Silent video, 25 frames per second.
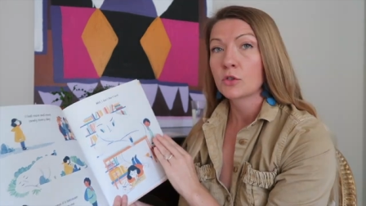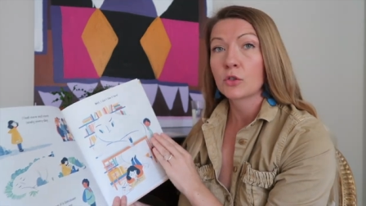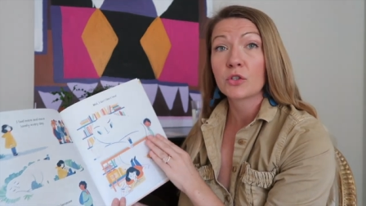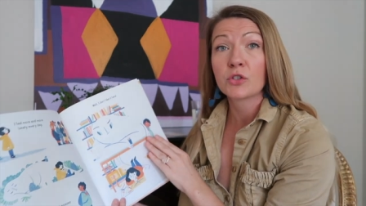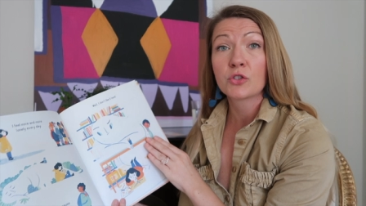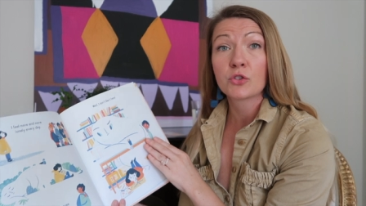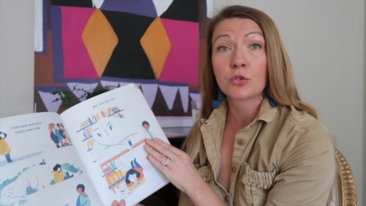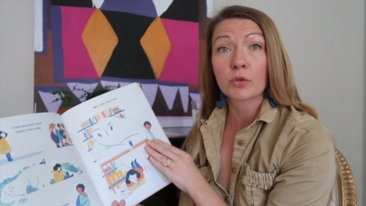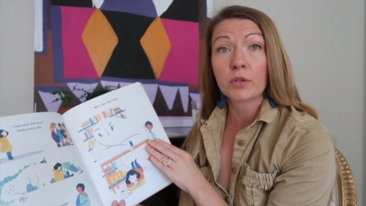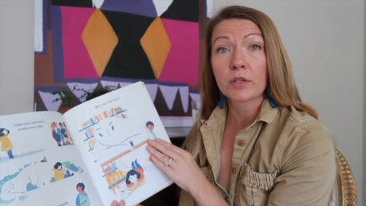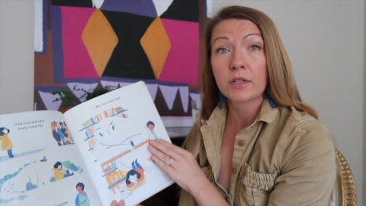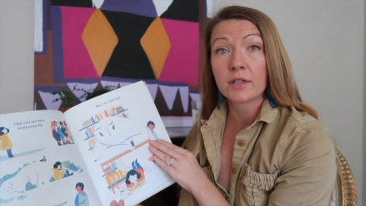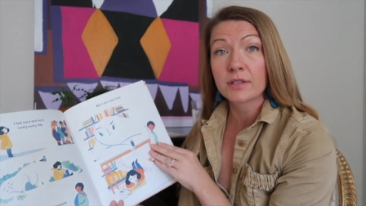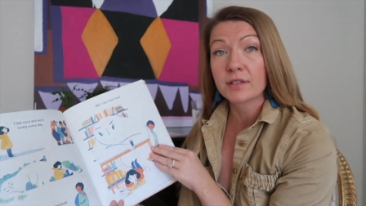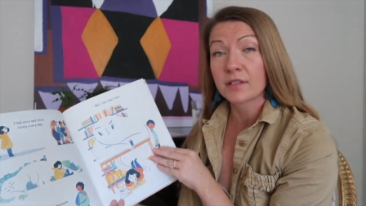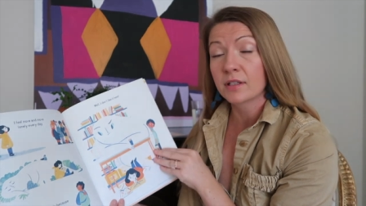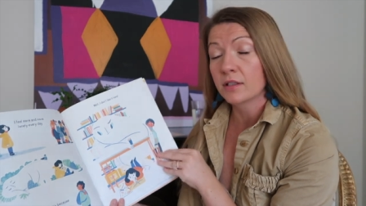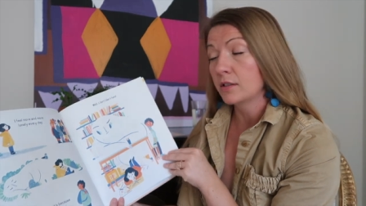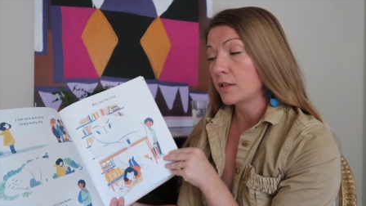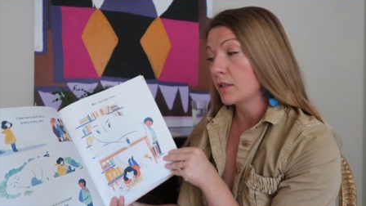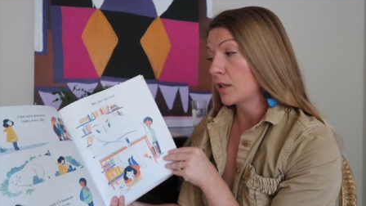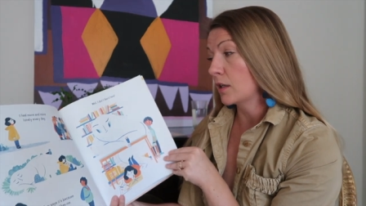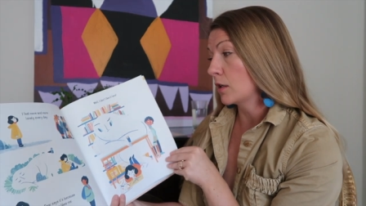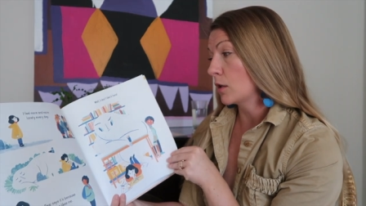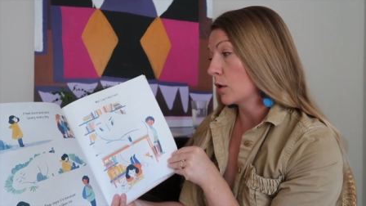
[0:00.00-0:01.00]
So the story does
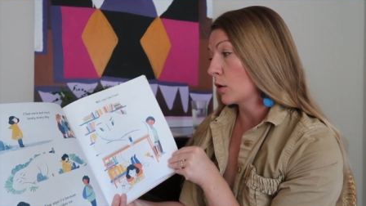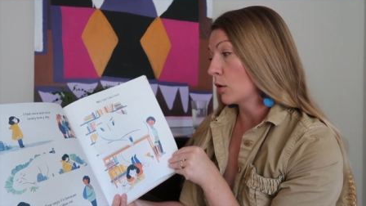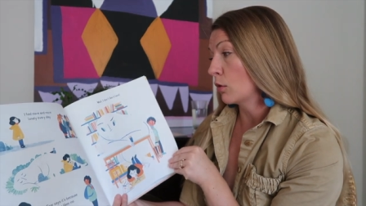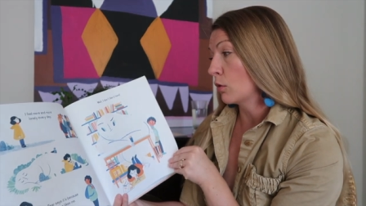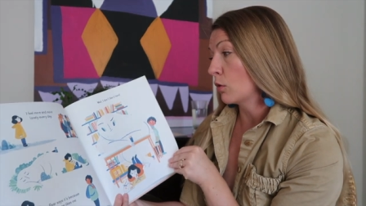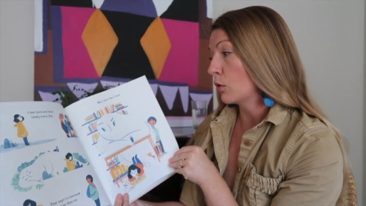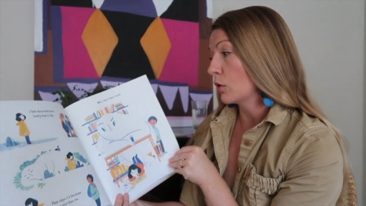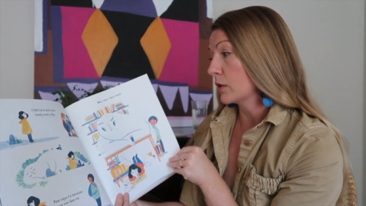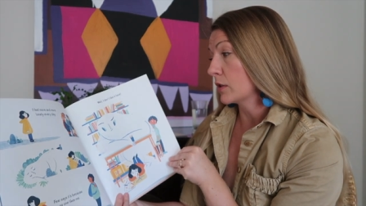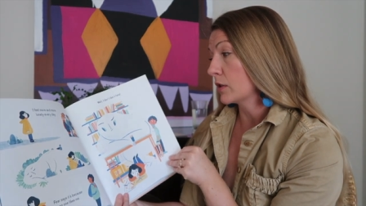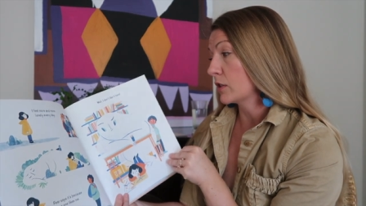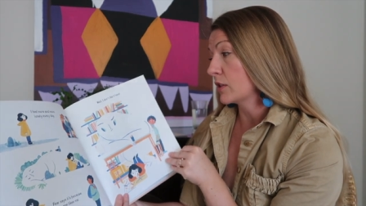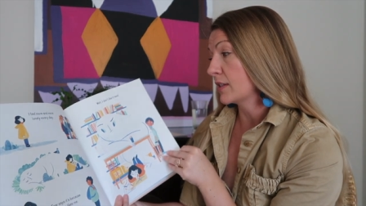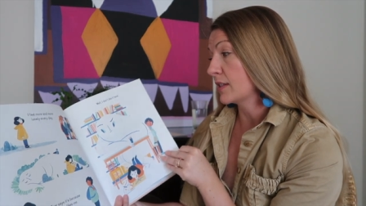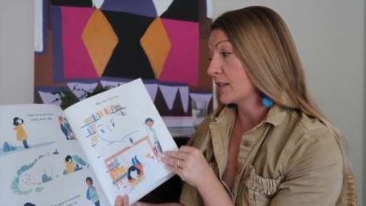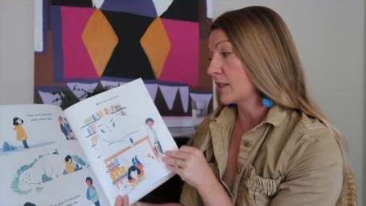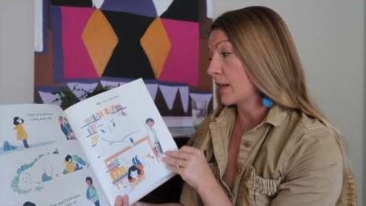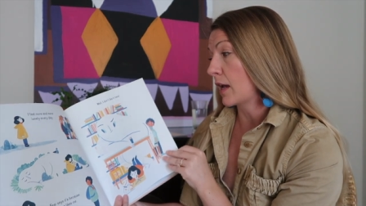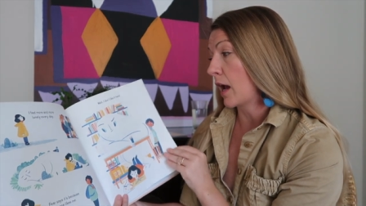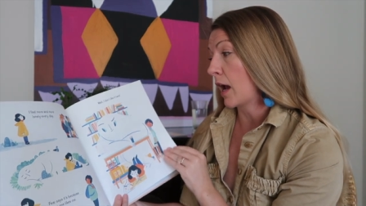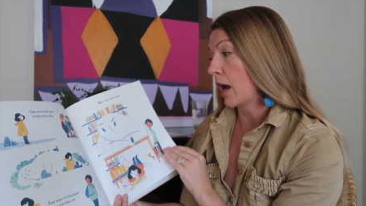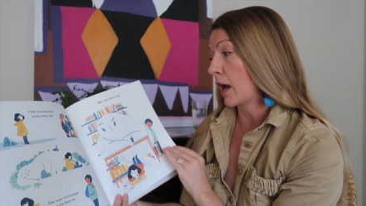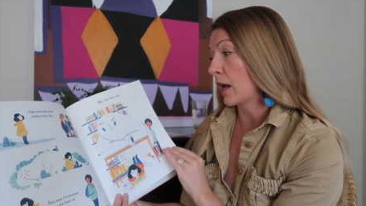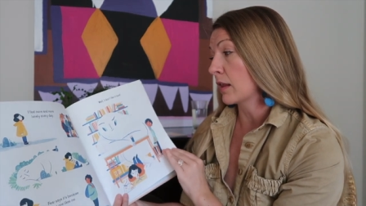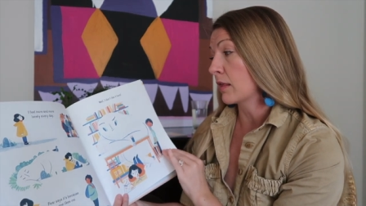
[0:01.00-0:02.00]
continue to
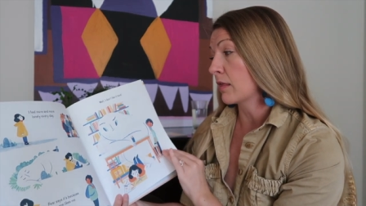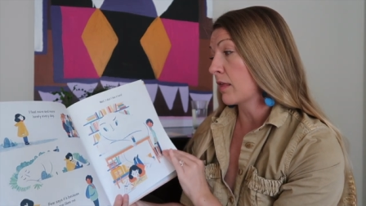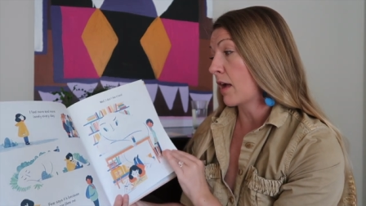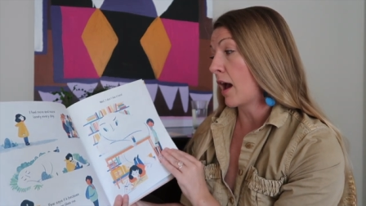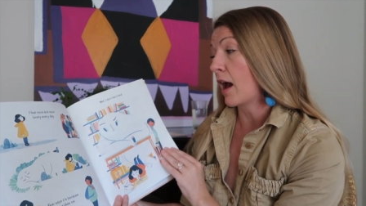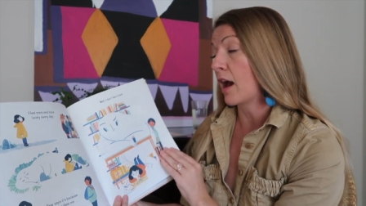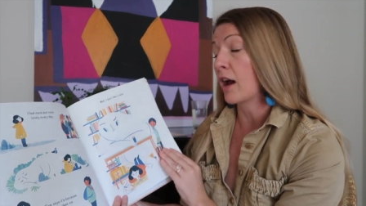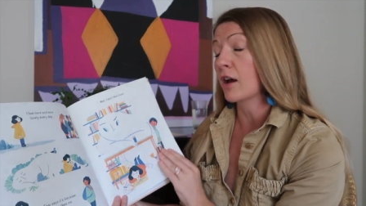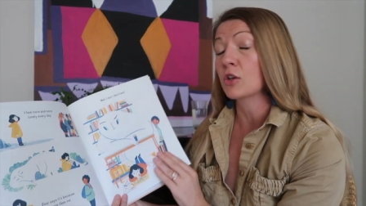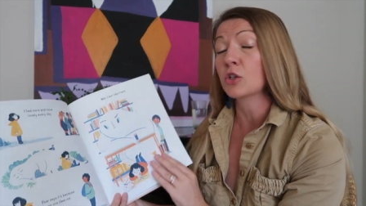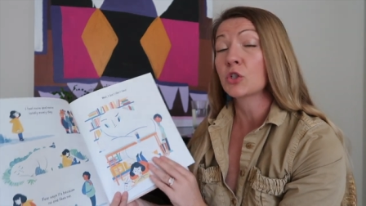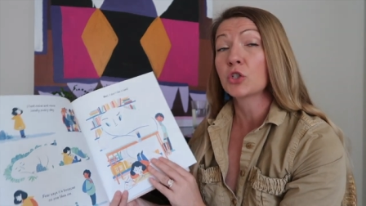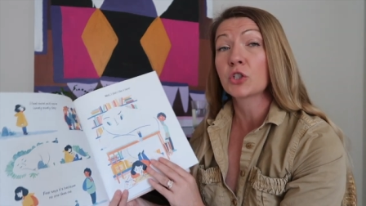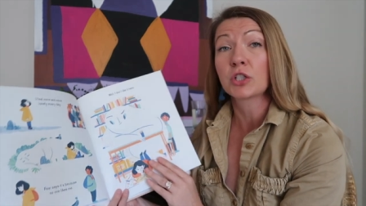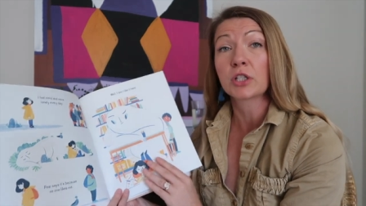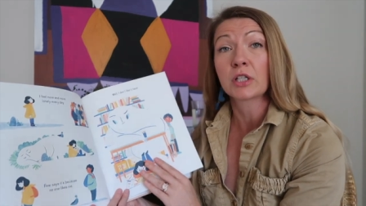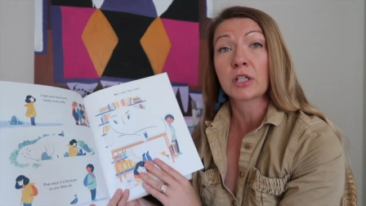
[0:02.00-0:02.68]
say that